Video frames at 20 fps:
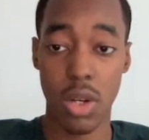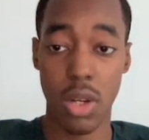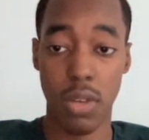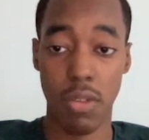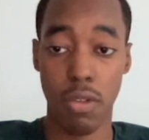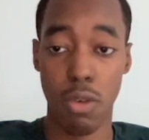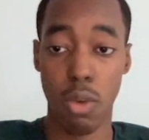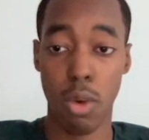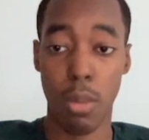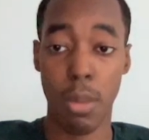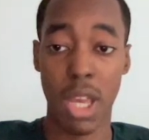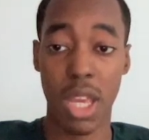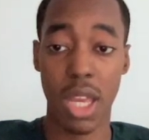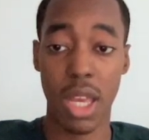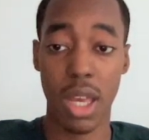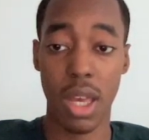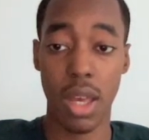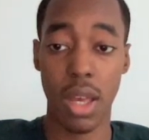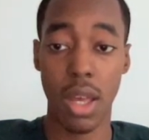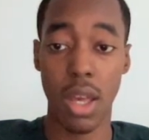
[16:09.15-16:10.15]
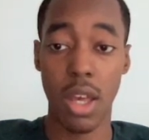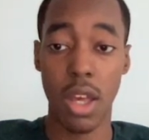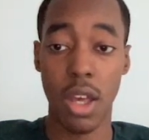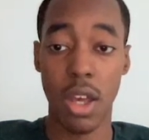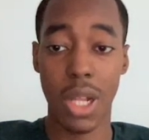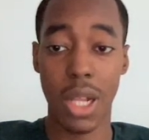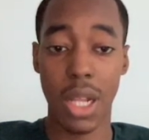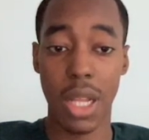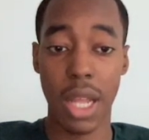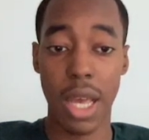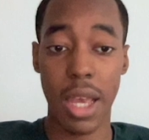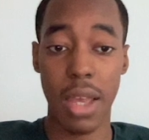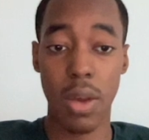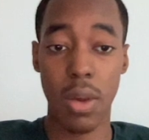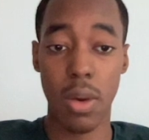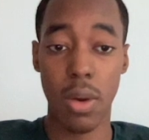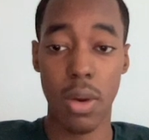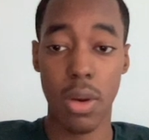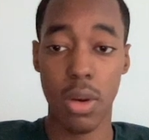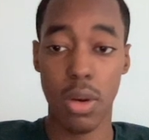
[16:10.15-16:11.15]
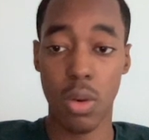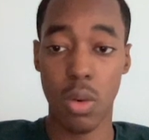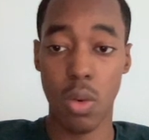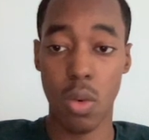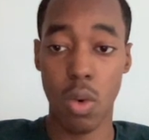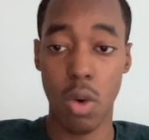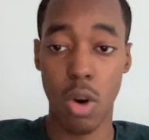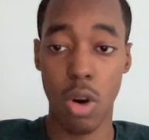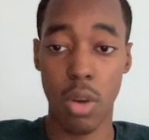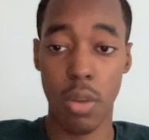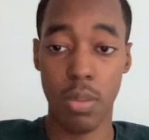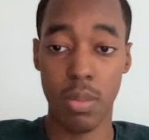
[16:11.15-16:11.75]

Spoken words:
if you want to make it lighter or